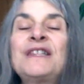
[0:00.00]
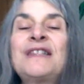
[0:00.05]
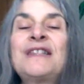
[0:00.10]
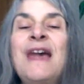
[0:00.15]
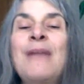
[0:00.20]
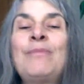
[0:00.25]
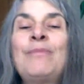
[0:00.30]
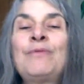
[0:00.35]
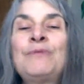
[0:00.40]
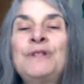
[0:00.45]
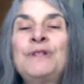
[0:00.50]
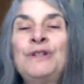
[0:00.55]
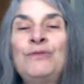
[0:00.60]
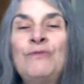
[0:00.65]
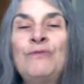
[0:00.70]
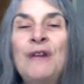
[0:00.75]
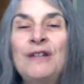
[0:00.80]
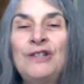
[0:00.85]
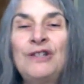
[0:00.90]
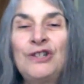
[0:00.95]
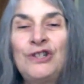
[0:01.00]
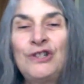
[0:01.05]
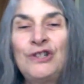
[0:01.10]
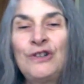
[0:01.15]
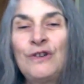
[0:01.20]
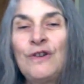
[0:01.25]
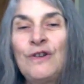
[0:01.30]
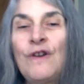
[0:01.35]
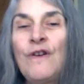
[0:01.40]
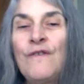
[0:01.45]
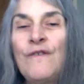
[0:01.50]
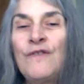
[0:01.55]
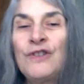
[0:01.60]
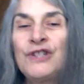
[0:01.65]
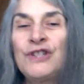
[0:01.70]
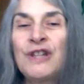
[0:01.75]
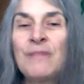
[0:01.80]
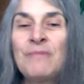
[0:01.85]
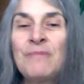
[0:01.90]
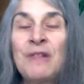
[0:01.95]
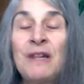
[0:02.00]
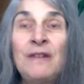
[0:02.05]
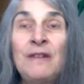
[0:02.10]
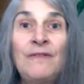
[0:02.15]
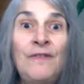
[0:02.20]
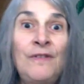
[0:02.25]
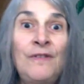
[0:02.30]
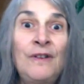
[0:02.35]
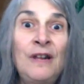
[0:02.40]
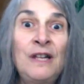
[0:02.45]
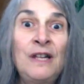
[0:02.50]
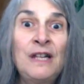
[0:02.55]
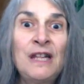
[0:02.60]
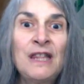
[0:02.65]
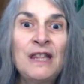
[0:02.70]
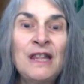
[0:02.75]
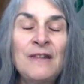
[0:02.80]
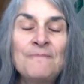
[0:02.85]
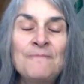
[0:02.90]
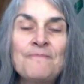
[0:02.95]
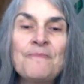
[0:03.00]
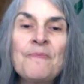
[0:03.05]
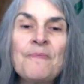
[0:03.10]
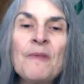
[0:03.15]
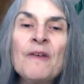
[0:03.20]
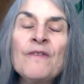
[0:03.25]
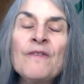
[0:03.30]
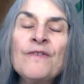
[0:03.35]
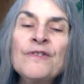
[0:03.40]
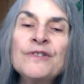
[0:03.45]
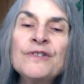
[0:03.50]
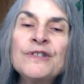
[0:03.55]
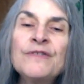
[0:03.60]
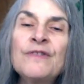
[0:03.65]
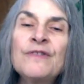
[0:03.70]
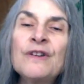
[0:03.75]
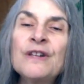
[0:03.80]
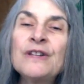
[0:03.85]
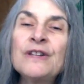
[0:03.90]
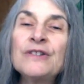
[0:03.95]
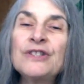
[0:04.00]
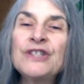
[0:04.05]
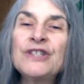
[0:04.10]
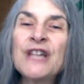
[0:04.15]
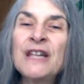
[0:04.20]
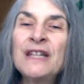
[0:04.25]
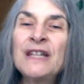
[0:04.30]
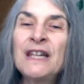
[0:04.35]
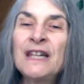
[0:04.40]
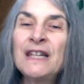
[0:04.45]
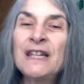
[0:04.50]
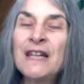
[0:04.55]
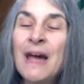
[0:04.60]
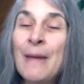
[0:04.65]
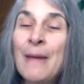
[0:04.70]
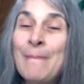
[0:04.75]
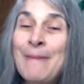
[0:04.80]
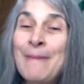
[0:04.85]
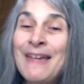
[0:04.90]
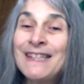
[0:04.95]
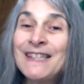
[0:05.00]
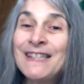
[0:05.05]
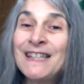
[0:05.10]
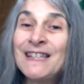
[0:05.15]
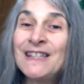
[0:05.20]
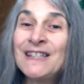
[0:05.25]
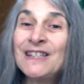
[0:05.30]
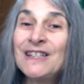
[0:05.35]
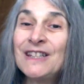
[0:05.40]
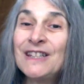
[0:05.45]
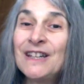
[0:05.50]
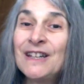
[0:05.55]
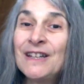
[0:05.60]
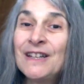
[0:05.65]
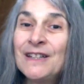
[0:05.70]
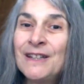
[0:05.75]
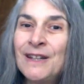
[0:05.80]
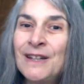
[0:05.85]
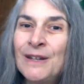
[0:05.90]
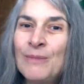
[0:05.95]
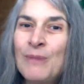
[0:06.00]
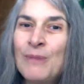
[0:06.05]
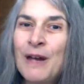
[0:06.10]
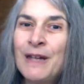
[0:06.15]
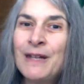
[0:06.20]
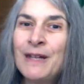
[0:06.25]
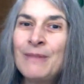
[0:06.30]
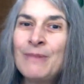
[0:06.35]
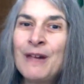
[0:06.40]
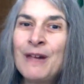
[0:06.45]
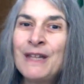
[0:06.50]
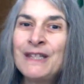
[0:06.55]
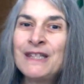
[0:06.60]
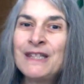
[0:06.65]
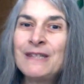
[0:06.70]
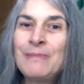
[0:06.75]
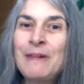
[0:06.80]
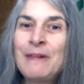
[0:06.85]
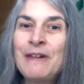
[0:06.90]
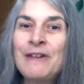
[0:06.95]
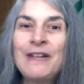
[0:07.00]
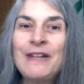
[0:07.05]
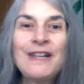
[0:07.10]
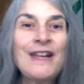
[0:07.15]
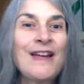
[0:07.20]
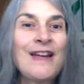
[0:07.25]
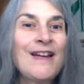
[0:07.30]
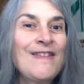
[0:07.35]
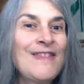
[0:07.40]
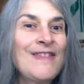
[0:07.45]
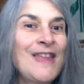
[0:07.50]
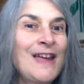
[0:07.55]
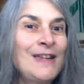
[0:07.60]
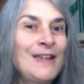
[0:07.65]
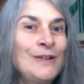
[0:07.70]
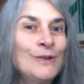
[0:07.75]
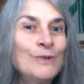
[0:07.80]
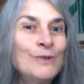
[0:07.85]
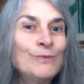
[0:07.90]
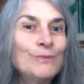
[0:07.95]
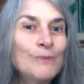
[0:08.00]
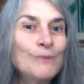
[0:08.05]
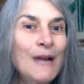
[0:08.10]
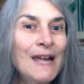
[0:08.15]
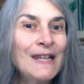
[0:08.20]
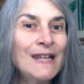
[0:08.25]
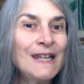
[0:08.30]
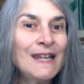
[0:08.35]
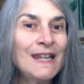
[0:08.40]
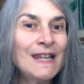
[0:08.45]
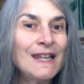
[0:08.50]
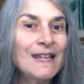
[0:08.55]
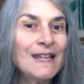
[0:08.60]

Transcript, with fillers: happen when you register for something, for anything. First of all, you're sending a message to your body, mind, spirit that you're ready